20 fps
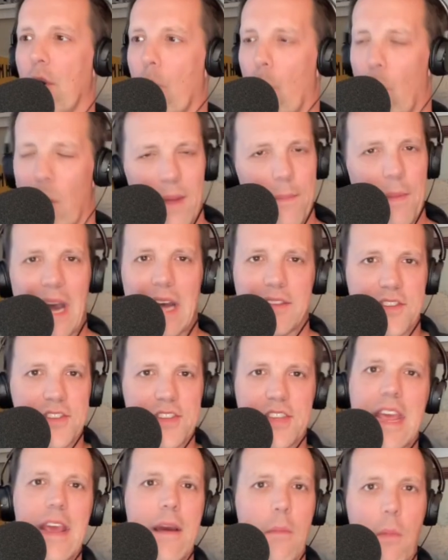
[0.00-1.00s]
What about
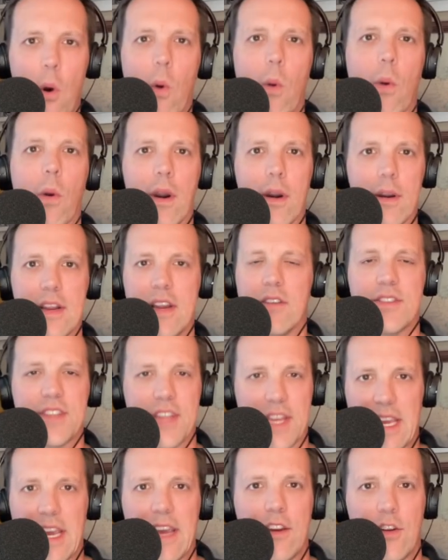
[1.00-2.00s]
Sam Horn? Here's
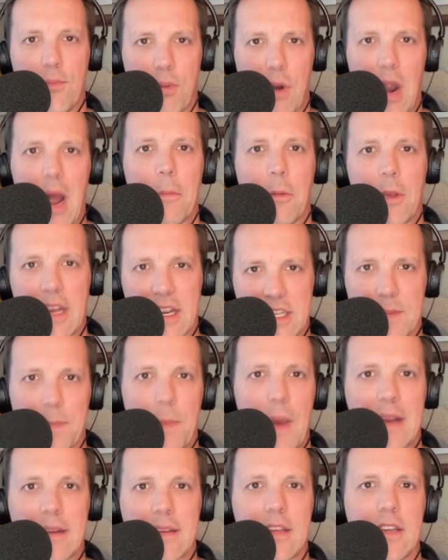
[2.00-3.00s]
a kid who probably
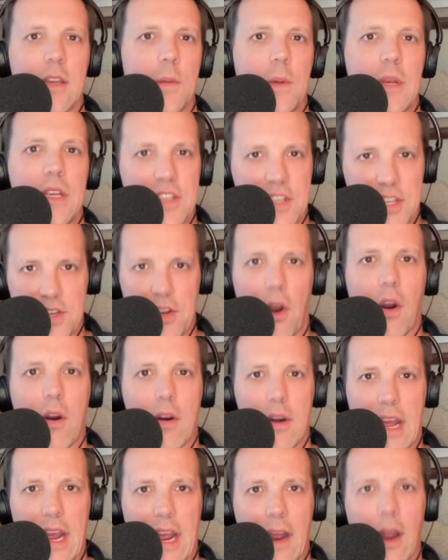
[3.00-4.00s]
expected to be
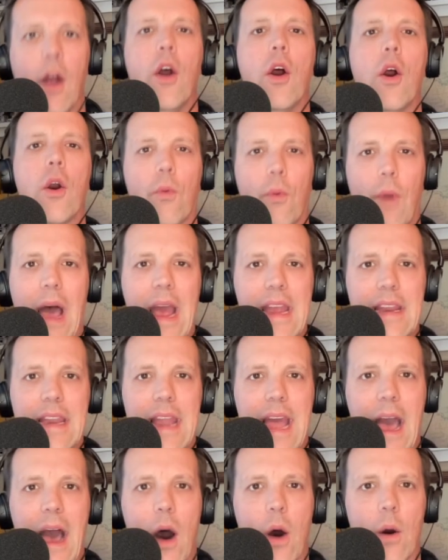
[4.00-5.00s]
starting right
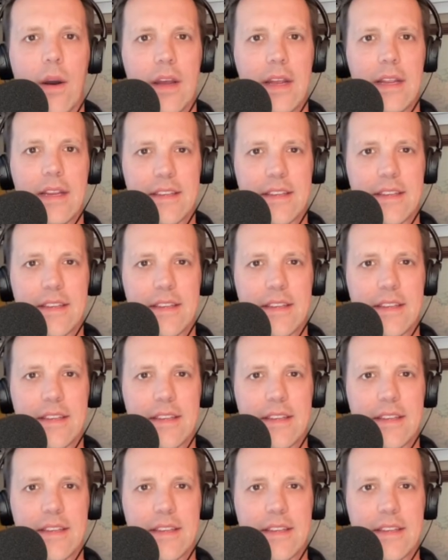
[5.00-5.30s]
now.